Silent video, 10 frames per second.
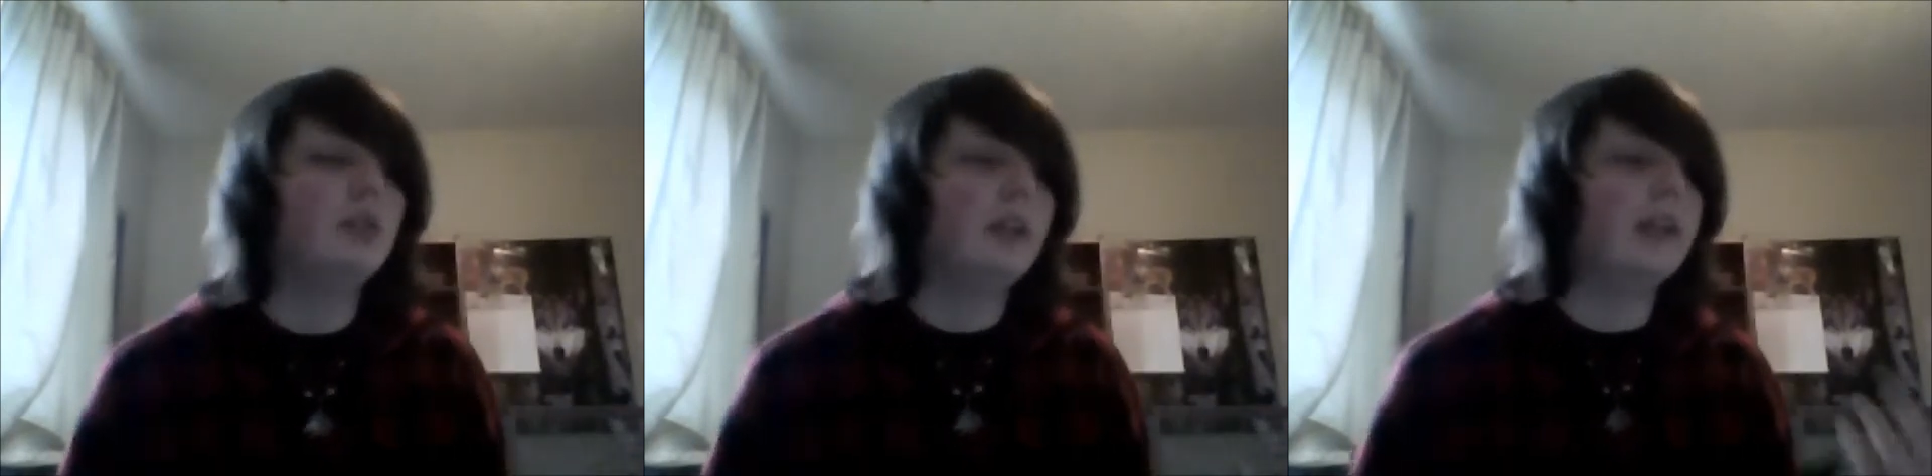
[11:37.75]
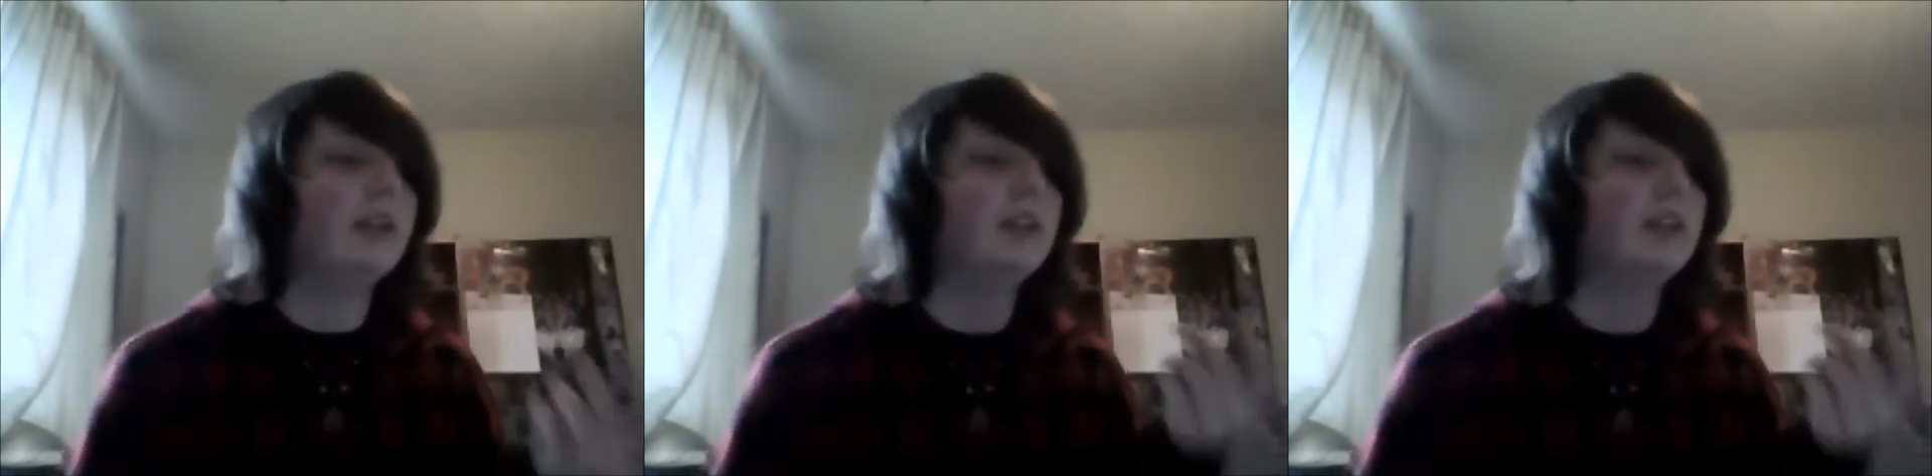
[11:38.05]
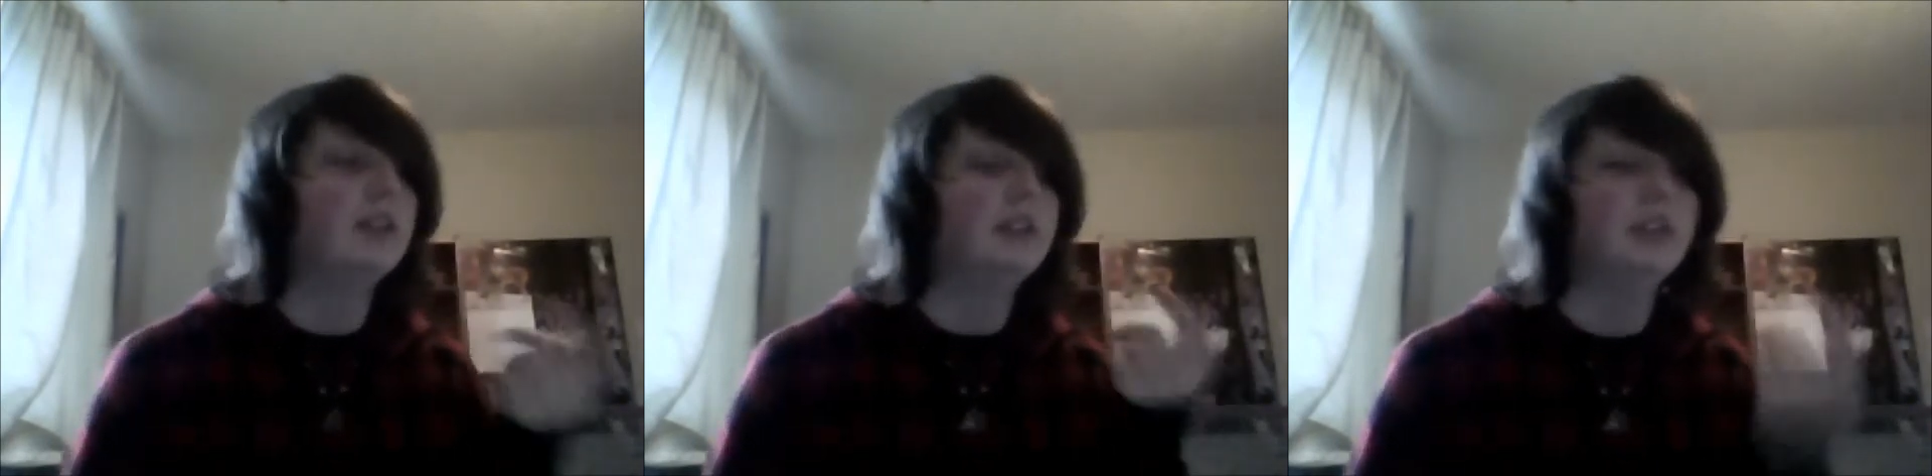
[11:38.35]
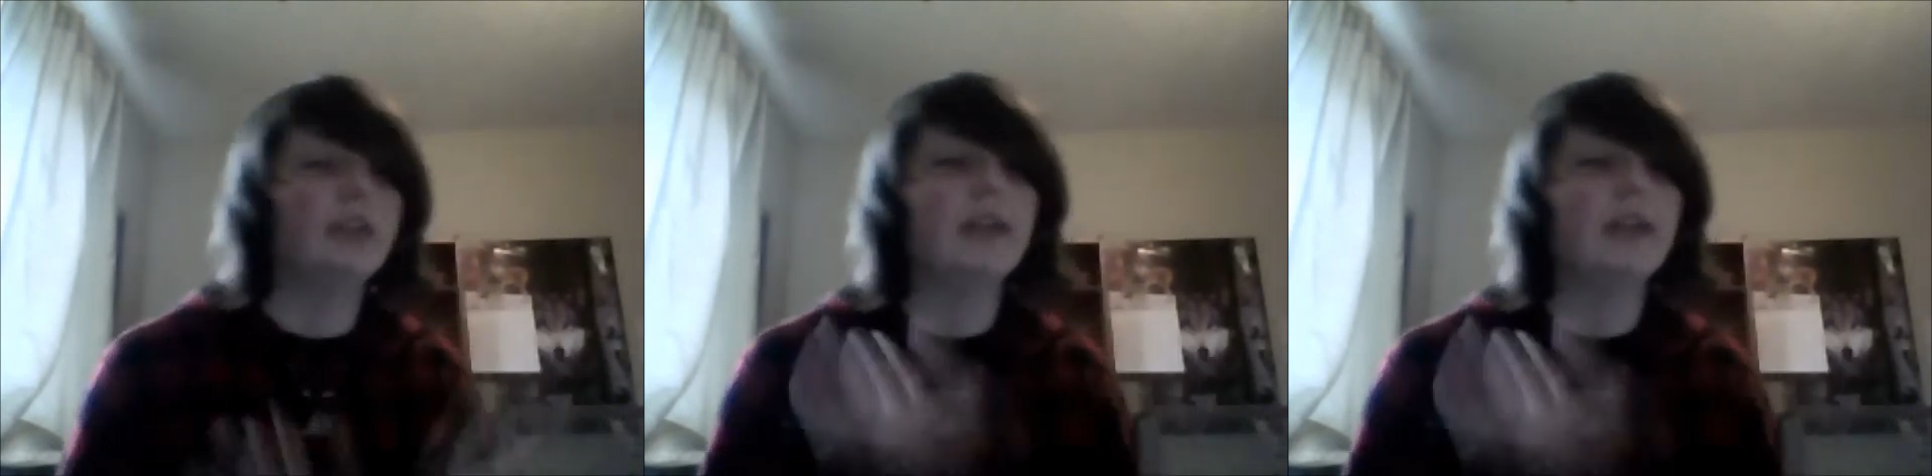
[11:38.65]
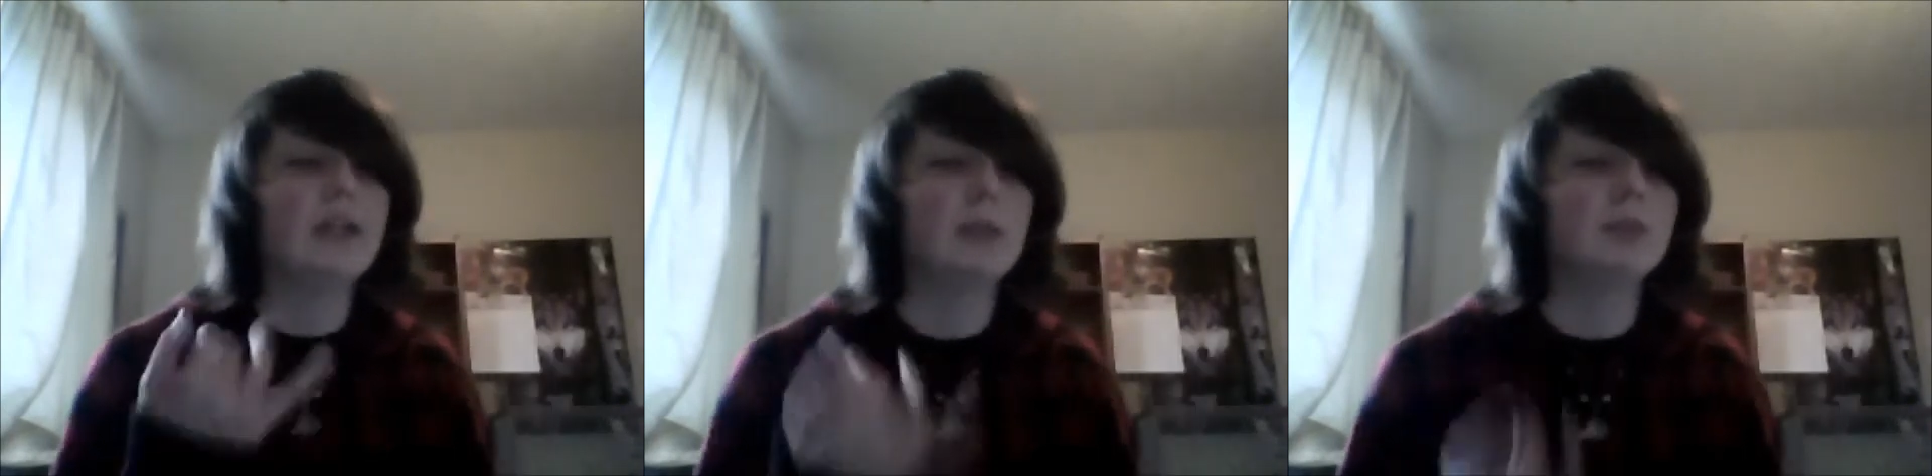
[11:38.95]
like your
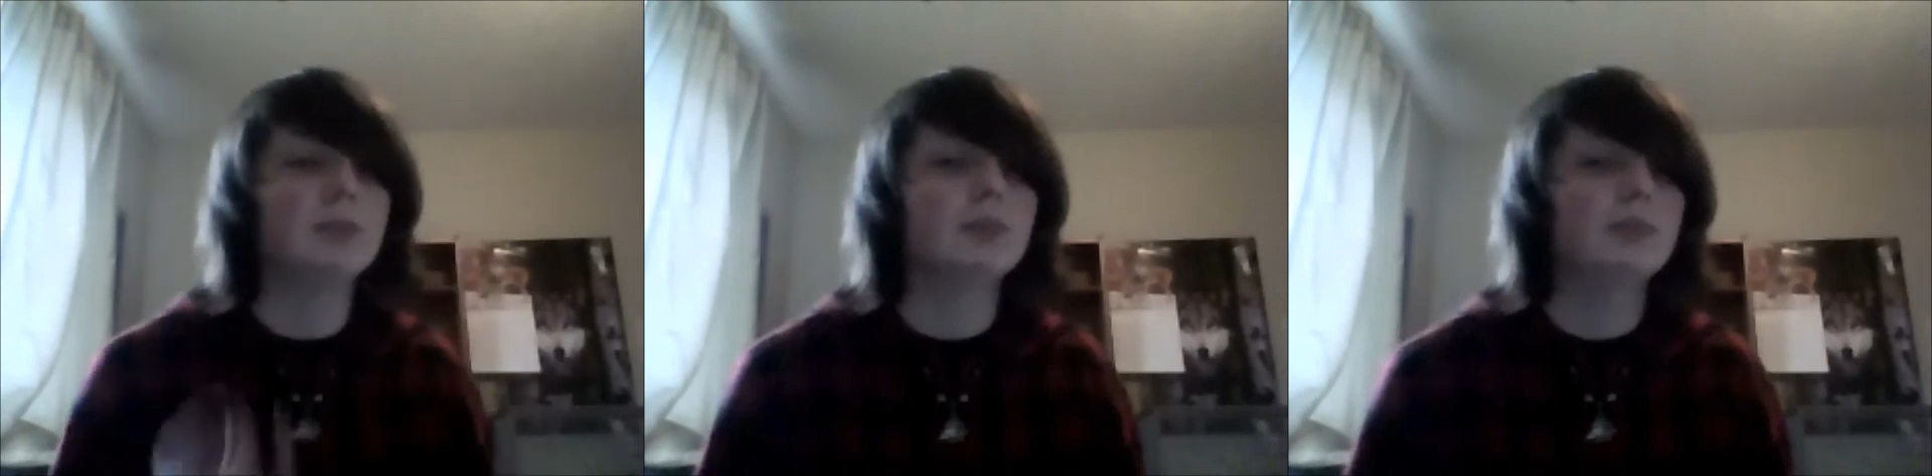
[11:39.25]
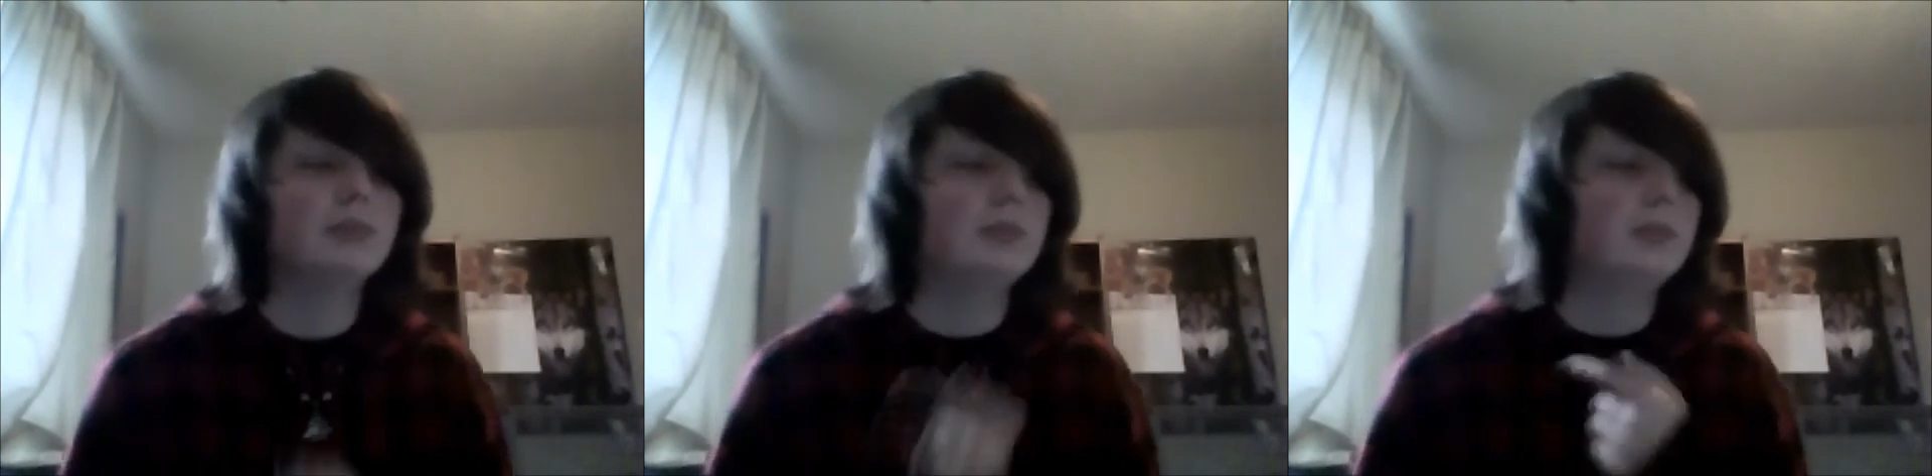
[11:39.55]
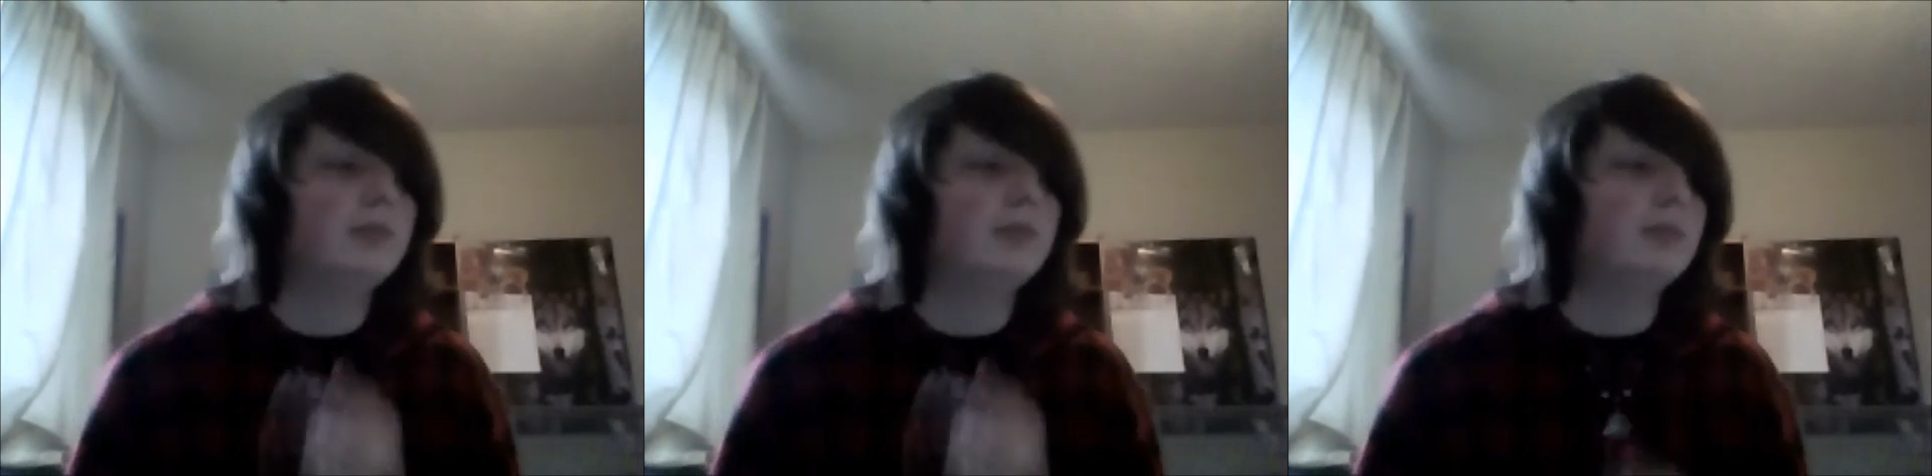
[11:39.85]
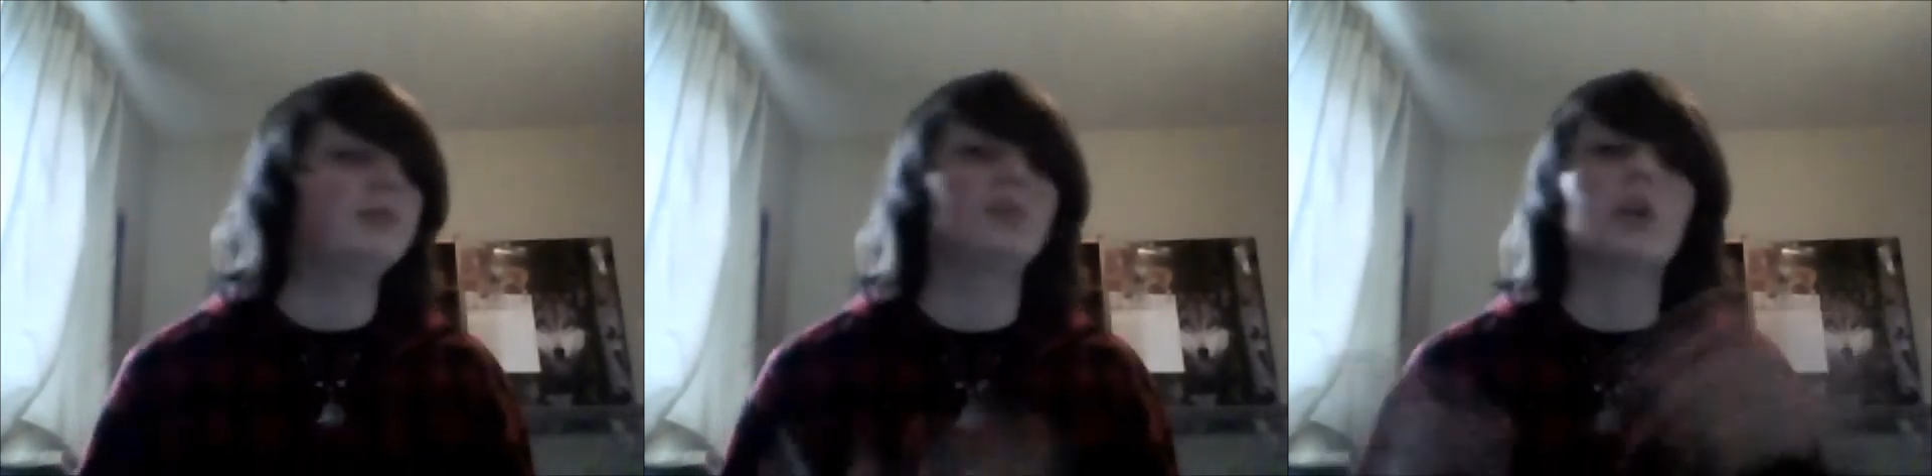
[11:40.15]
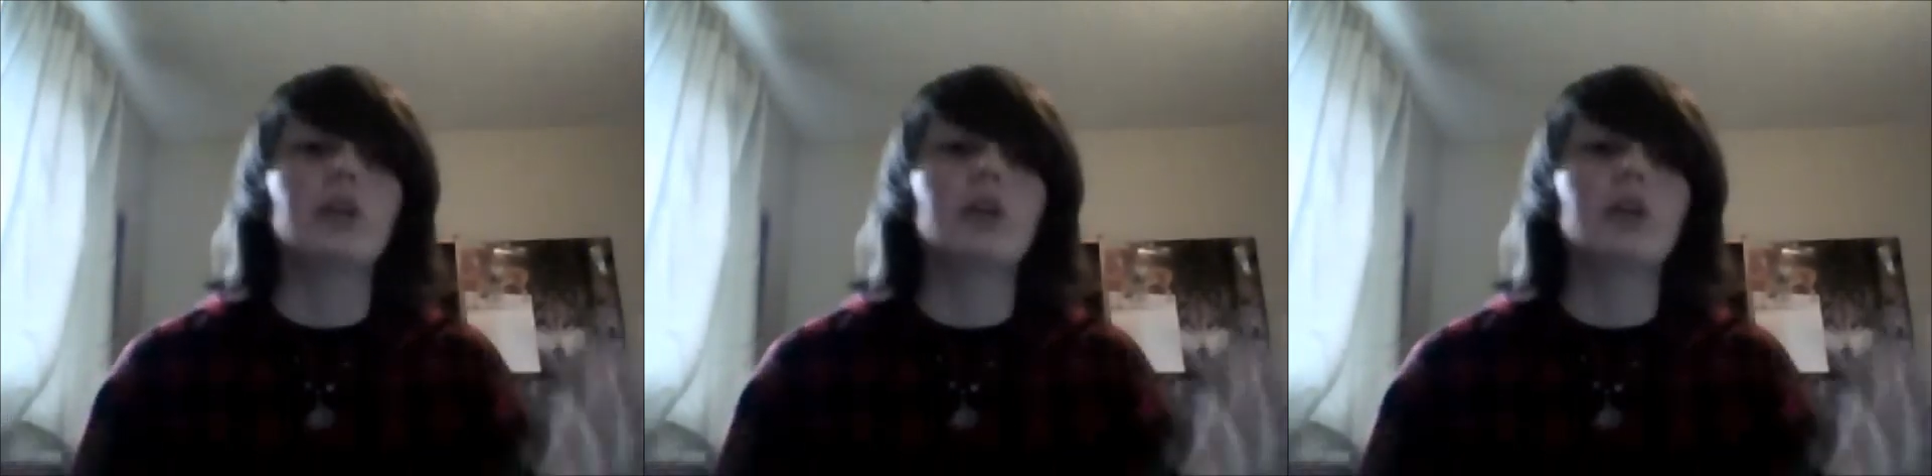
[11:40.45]
name, where you